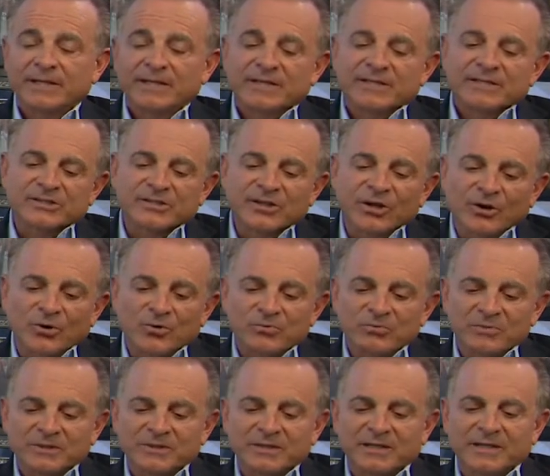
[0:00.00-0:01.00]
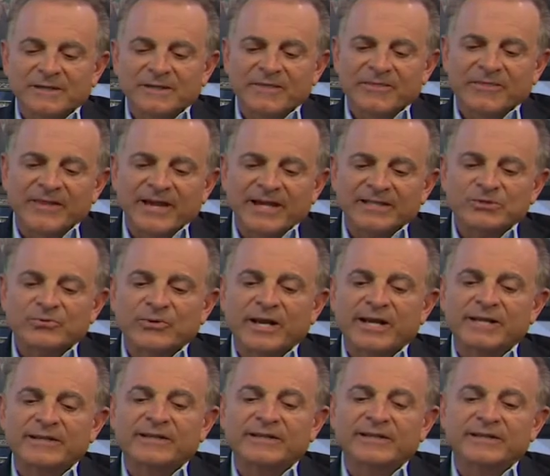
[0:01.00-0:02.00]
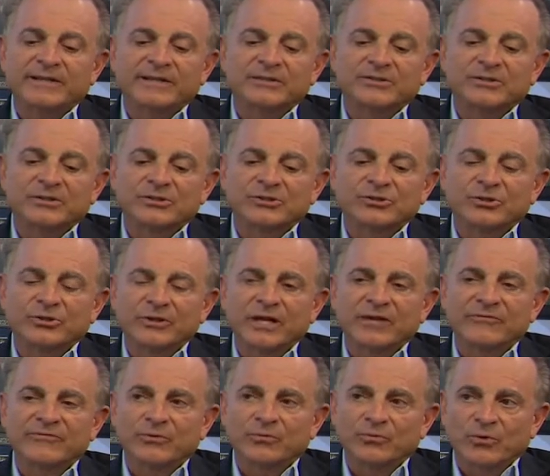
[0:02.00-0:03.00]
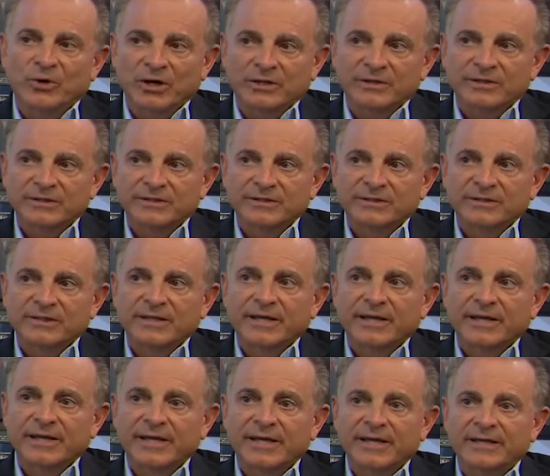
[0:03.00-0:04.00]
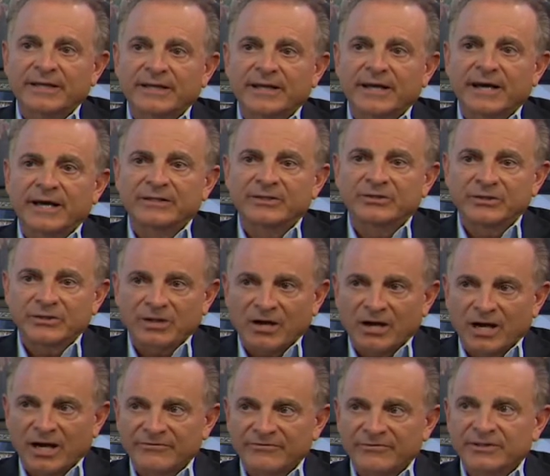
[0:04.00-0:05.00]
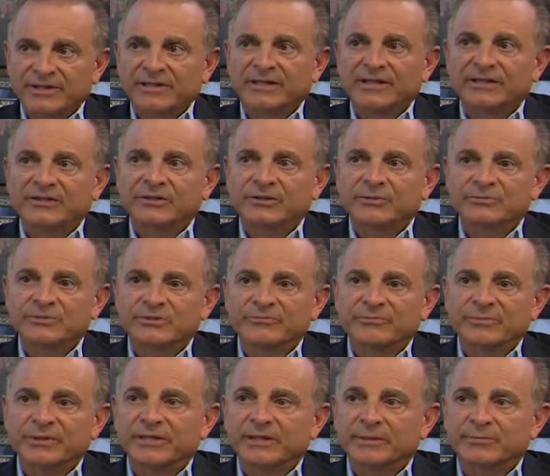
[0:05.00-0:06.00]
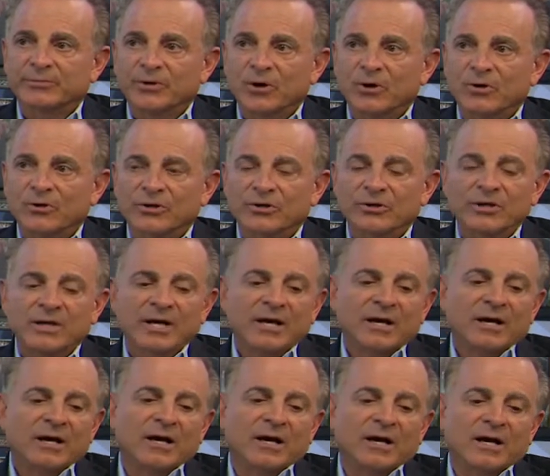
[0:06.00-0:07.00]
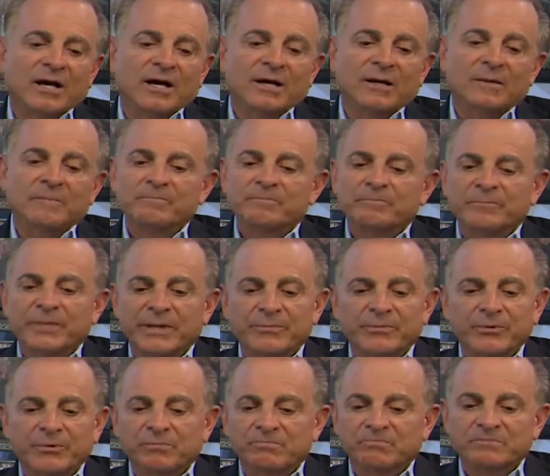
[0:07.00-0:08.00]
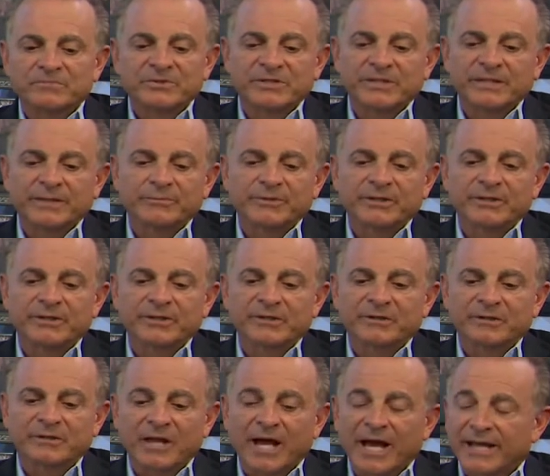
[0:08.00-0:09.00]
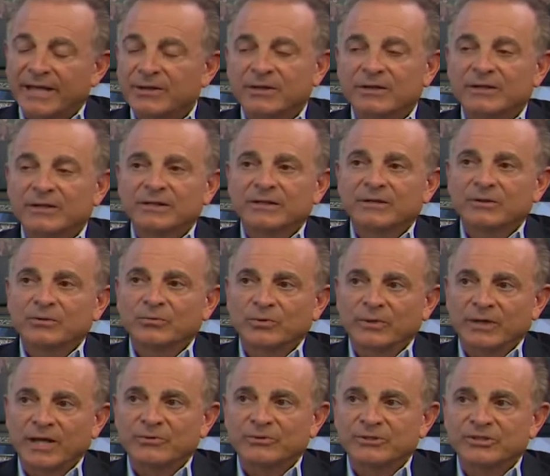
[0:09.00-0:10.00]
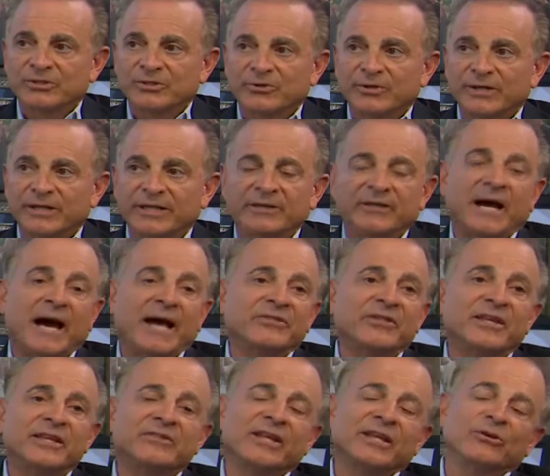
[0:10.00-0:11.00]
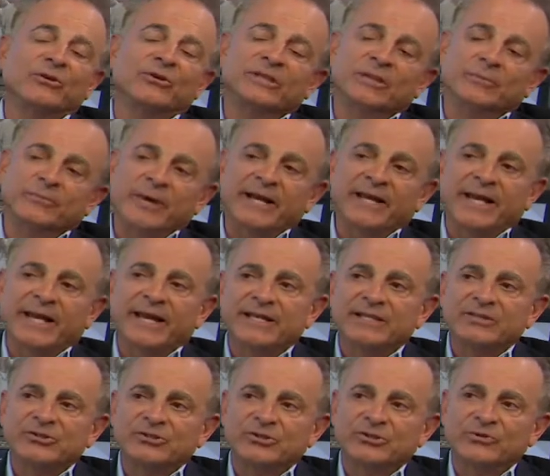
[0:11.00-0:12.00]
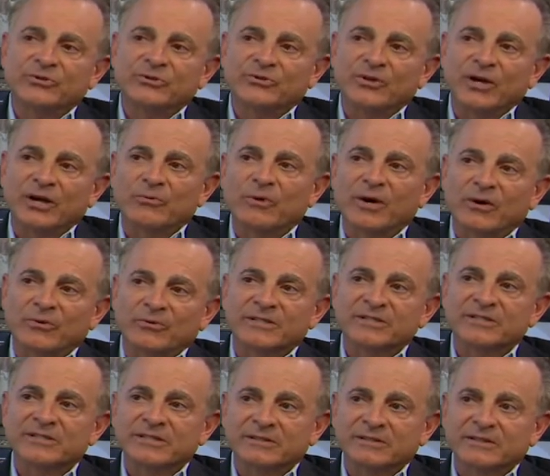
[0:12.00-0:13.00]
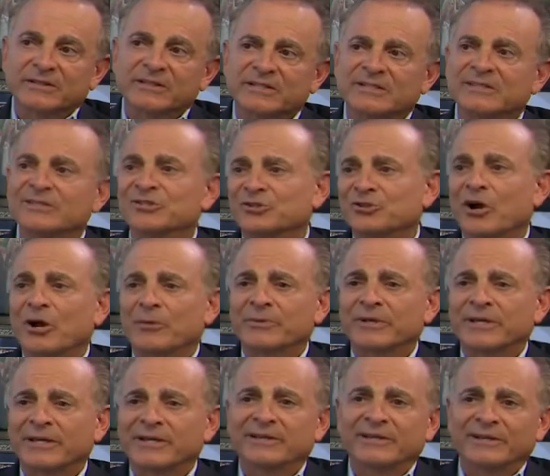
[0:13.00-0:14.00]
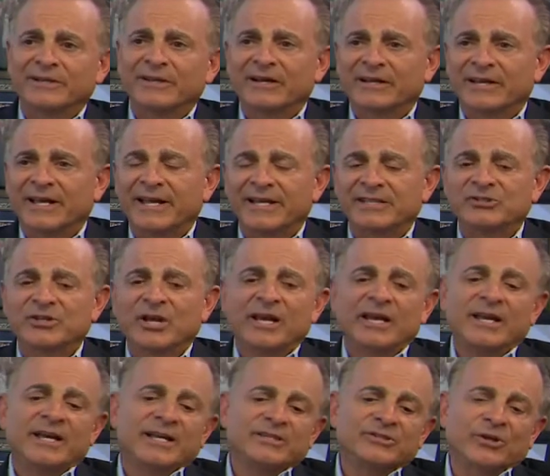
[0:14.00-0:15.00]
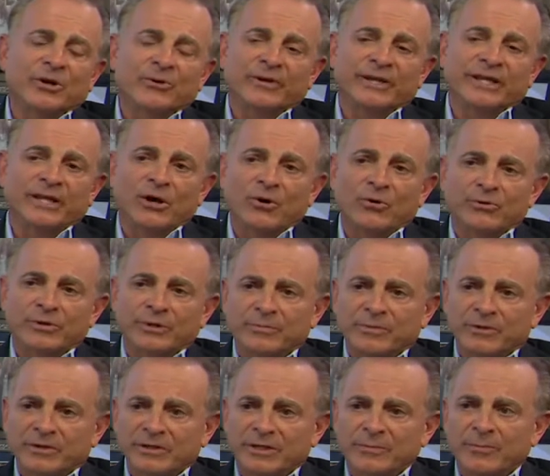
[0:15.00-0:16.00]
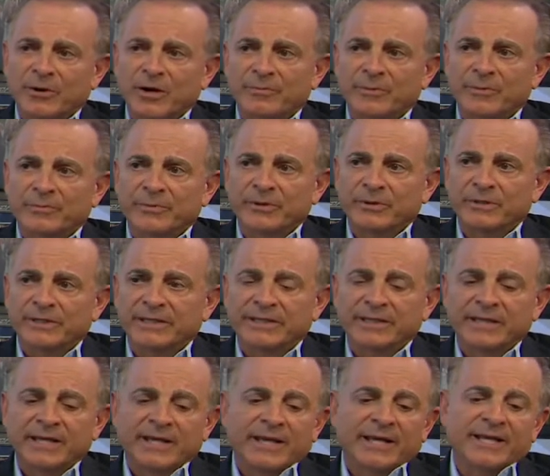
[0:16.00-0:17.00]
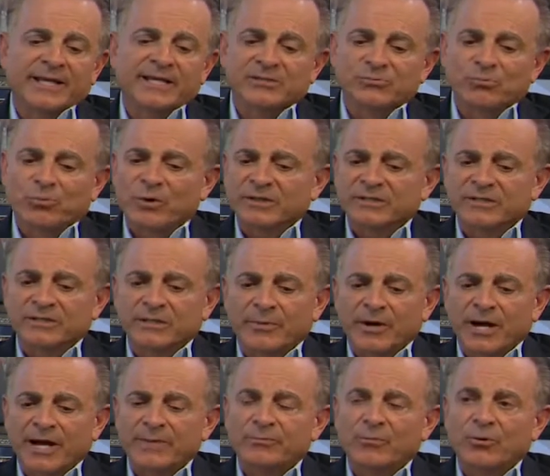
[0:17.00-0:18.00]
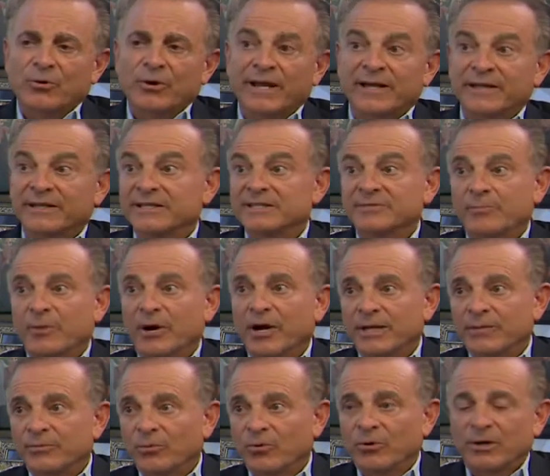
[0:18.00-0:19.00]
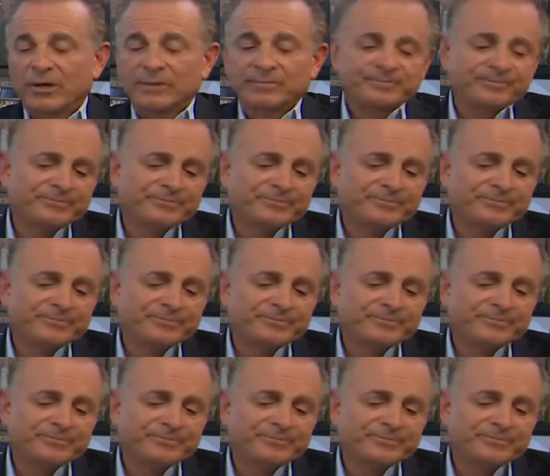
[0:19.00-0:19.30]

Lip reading: So that's what I did, and sure enough, it worked. And I took off in terms of being a broker. People seemed to like what I was doing. I think they looked at my age too and thought, wow, this is a sharp kid at a young age. He's already owned an apartment building. He wants to buy more and is buying more.